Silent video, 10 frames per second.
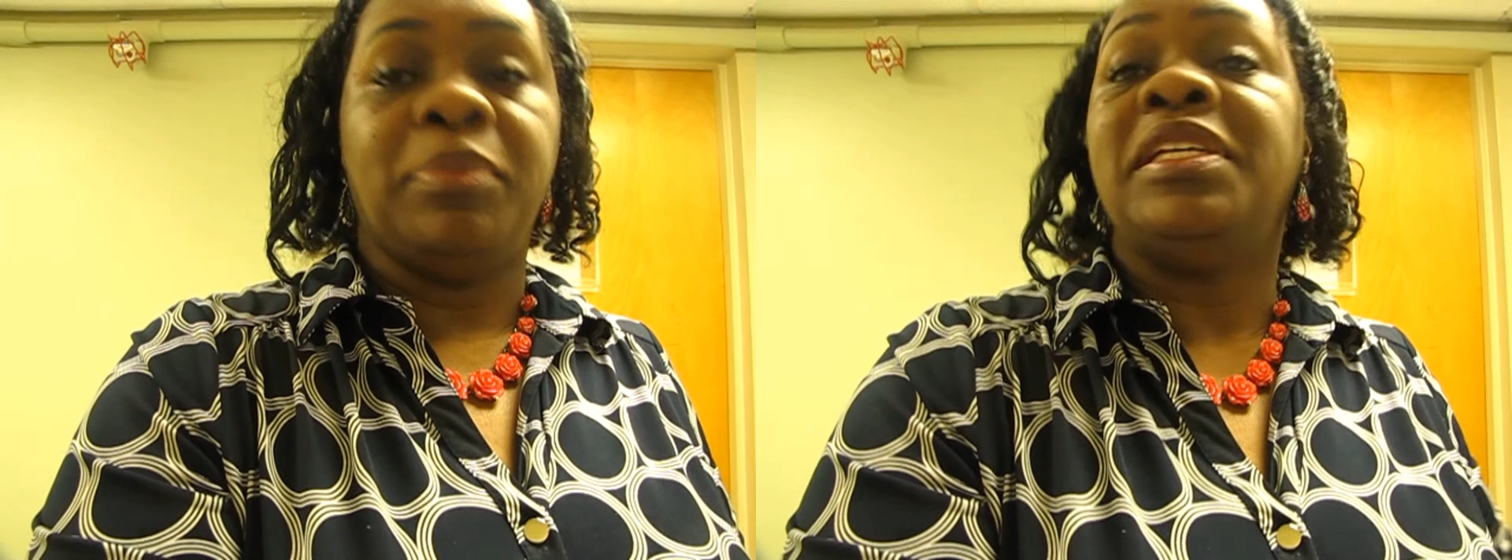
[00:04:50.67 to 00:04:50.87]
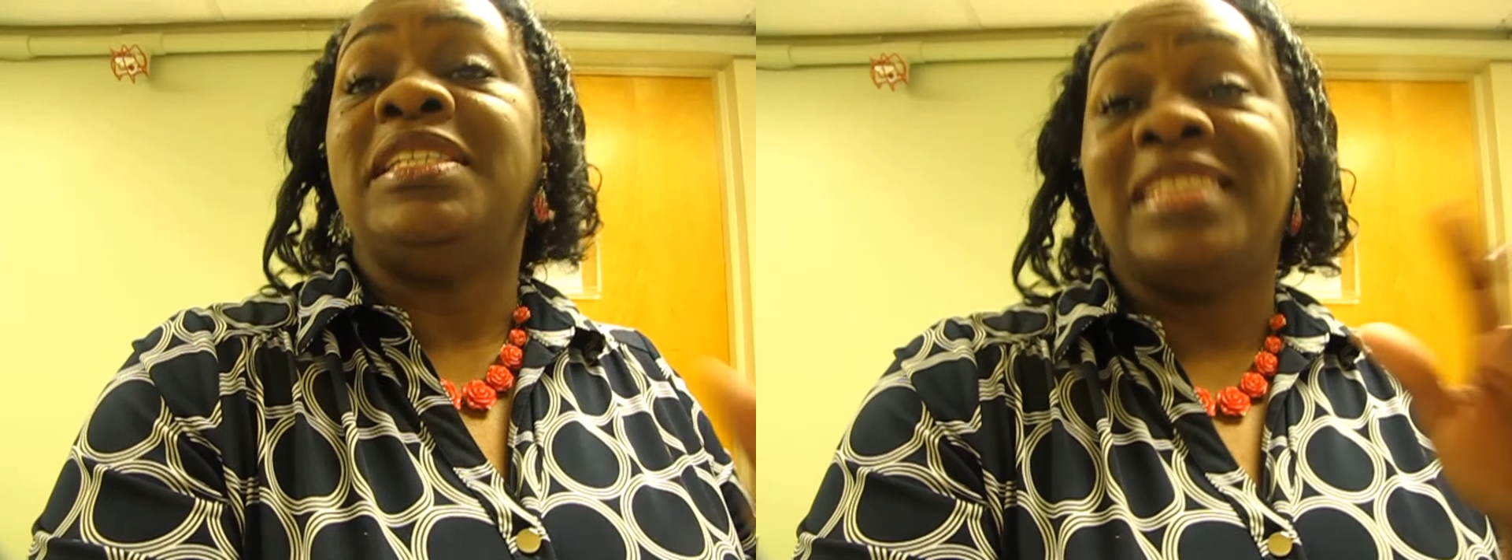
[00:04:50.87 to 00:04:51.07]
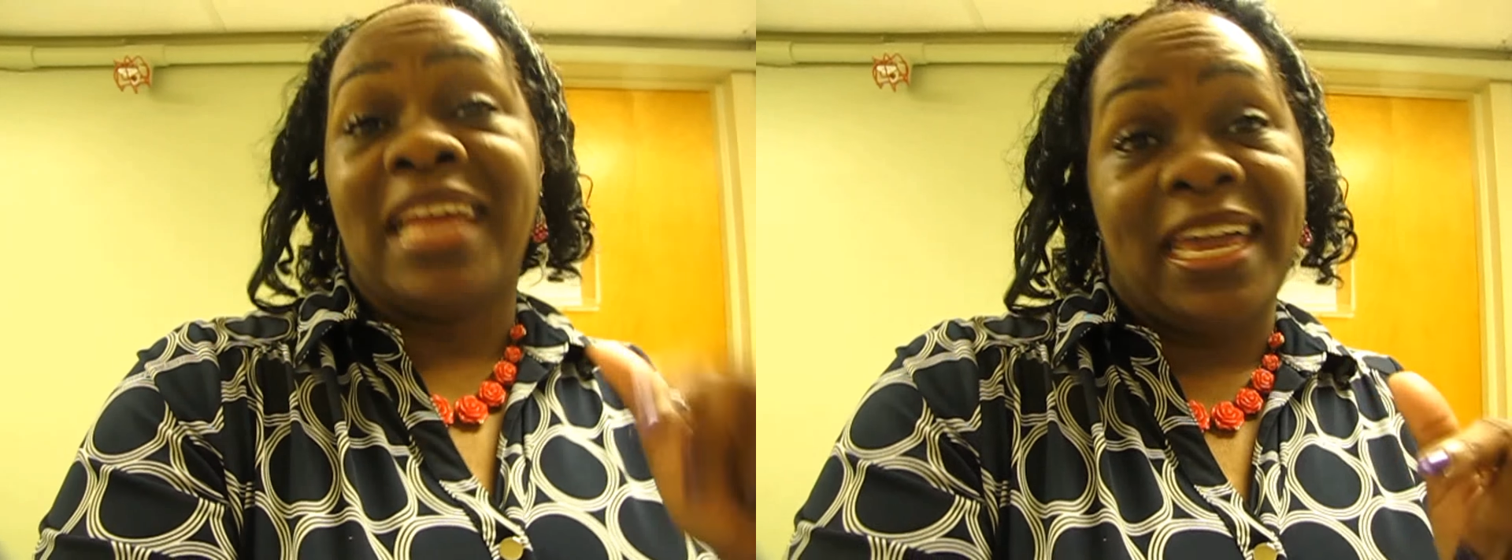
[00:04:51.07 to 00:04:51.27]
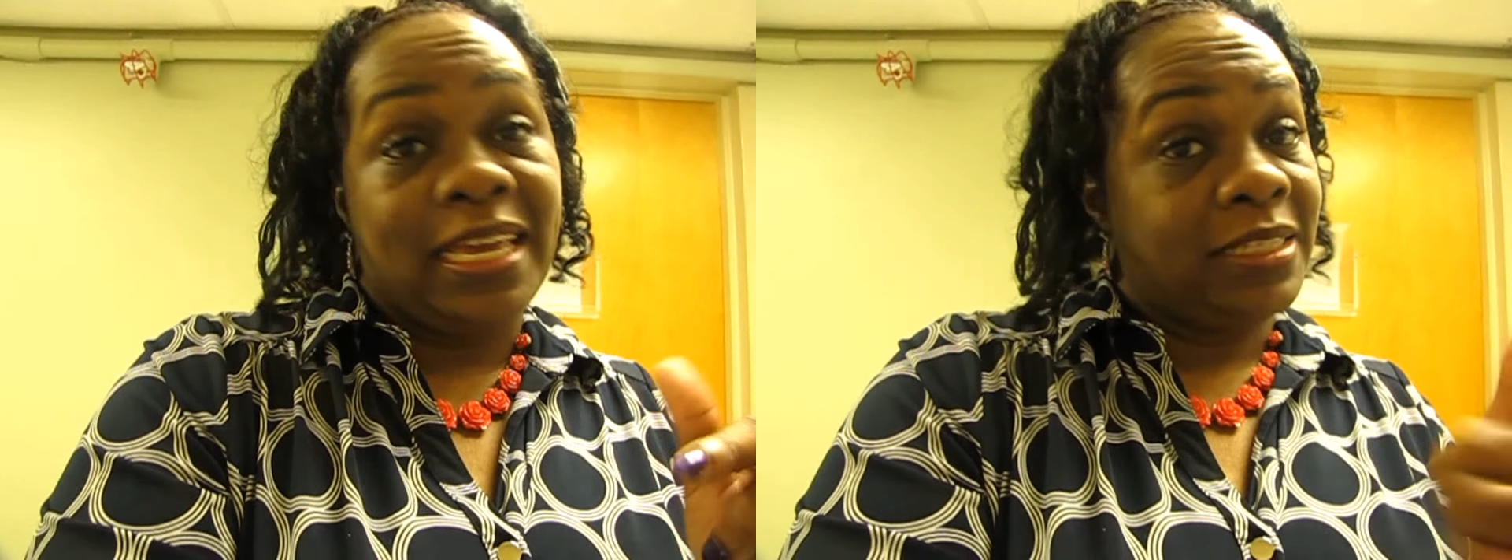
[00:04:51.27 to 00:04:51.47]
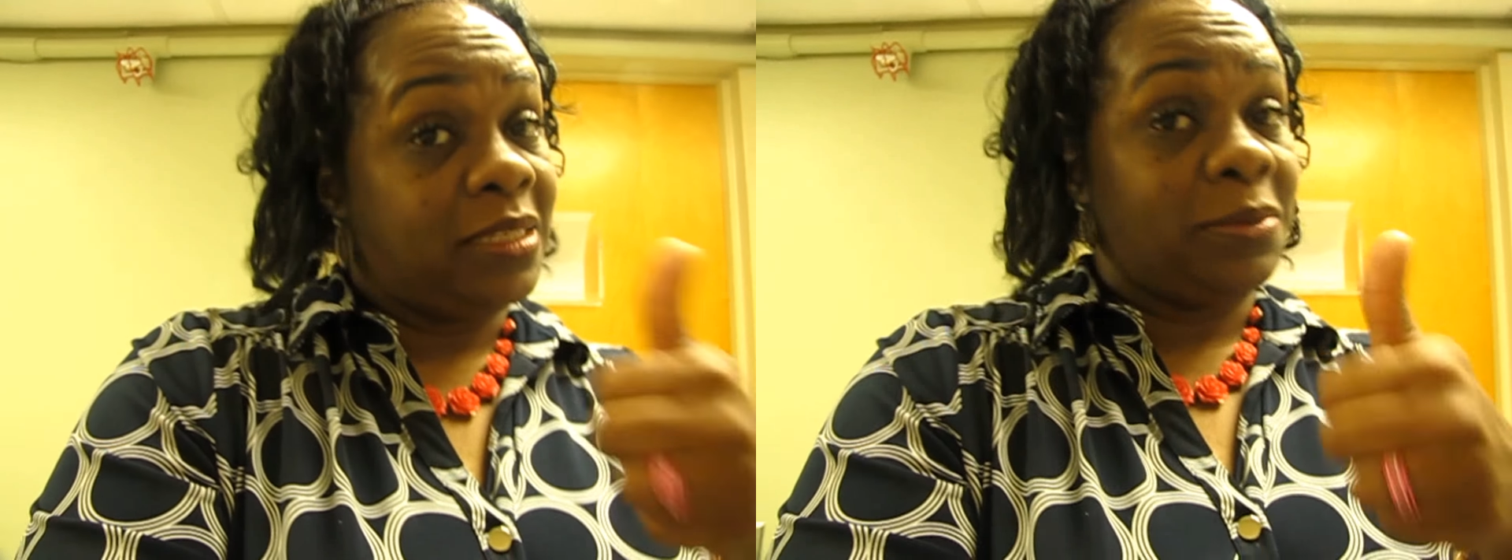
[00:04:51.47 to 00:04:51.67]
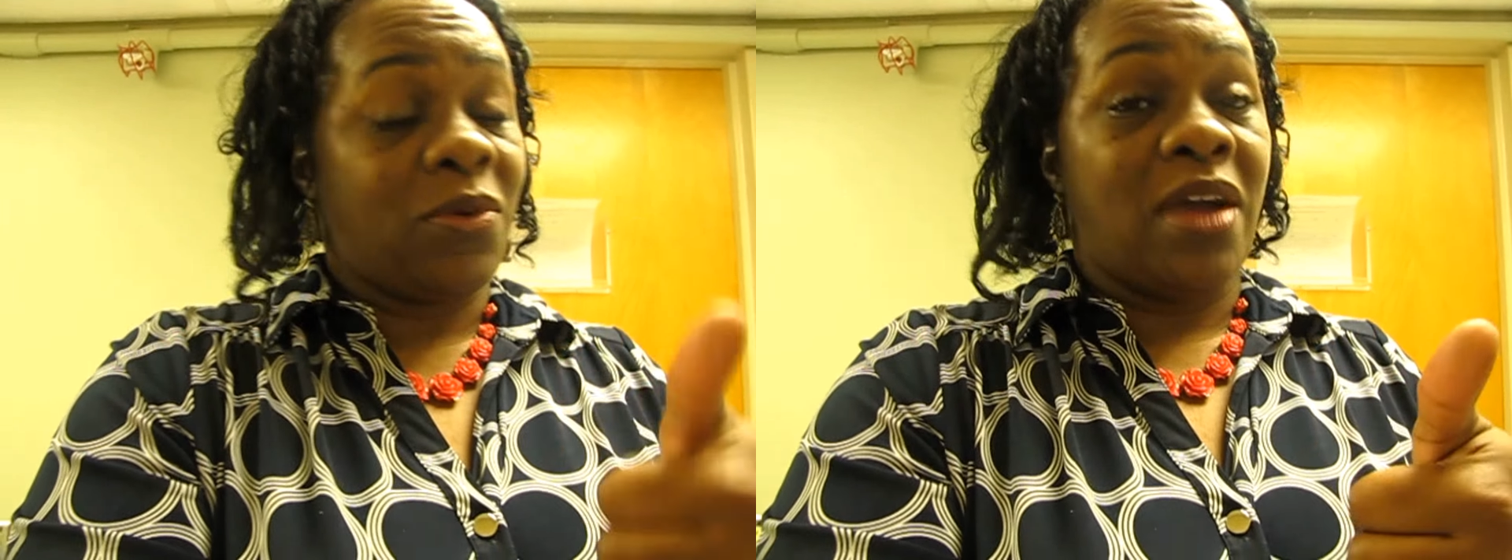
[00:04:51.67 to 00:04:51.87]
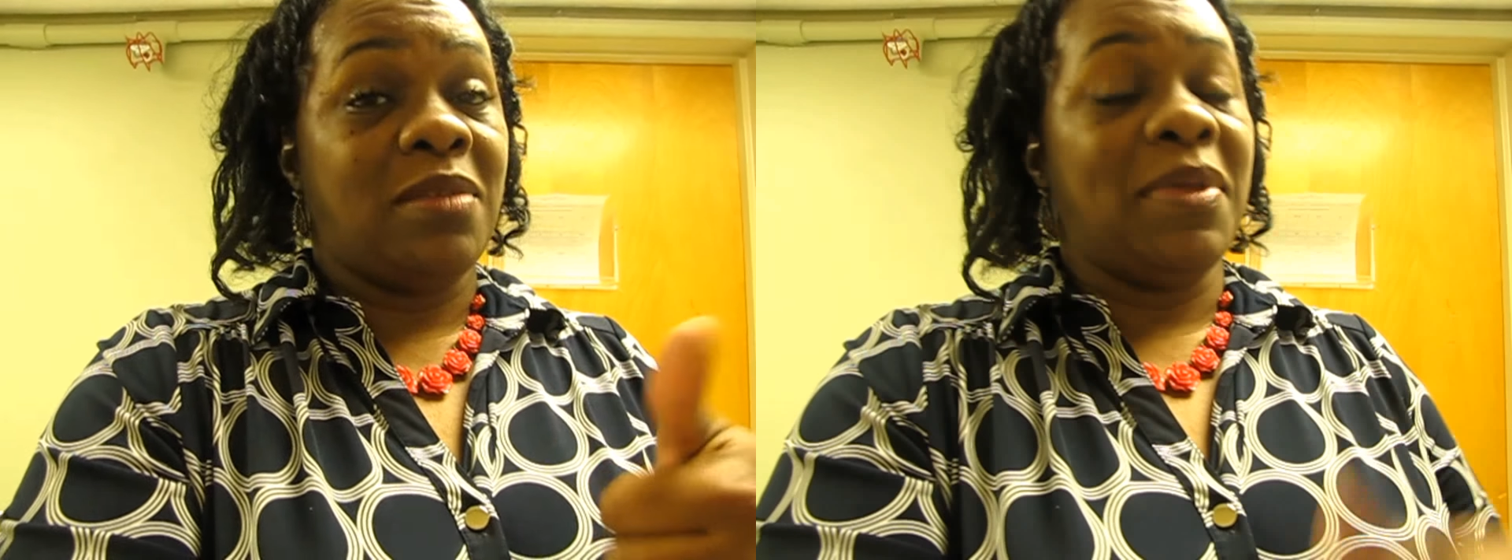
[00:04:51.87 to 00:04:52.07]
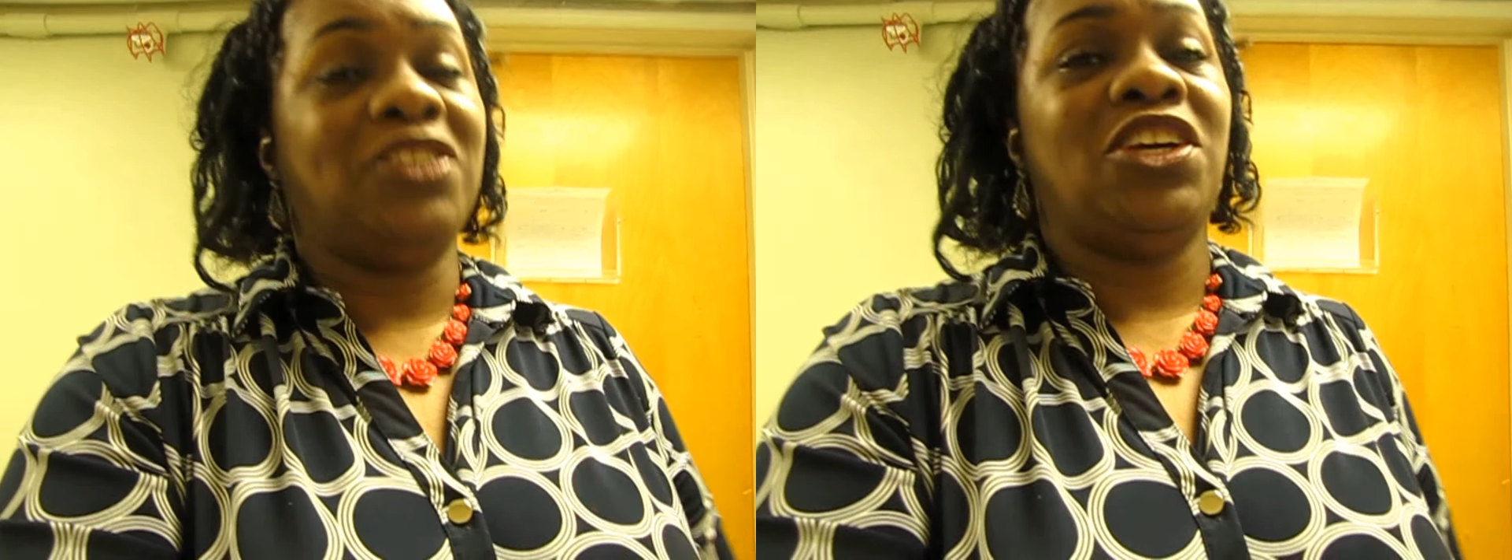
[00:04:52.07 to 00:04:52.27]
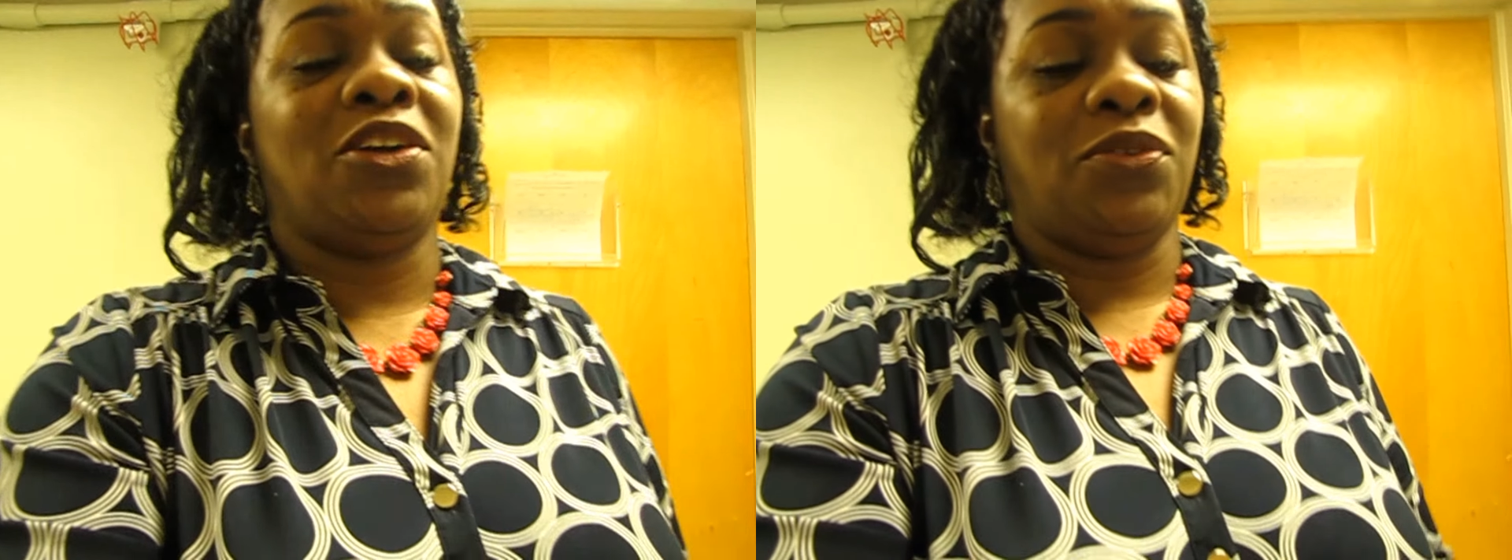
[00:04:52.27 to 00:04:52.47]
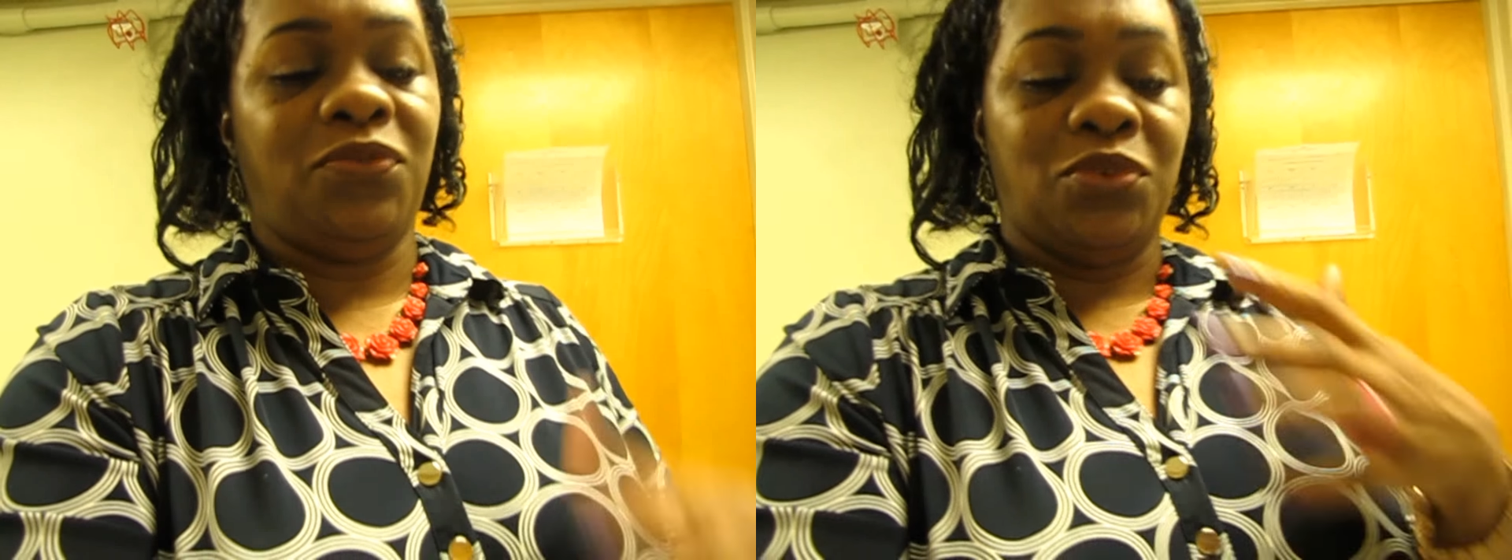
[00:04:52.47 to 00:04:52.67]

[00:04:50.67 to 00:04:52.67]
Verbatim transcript: please like and subscribe to my channel if